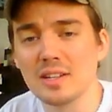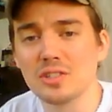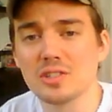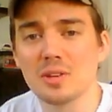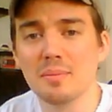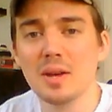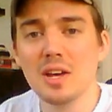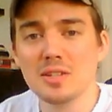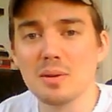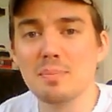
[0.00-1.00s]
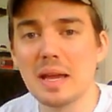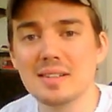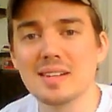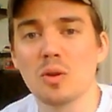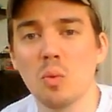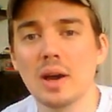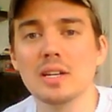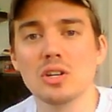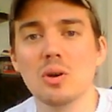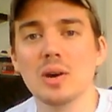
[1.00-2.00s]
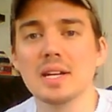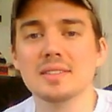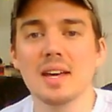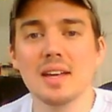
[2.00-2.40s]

just some basic white noise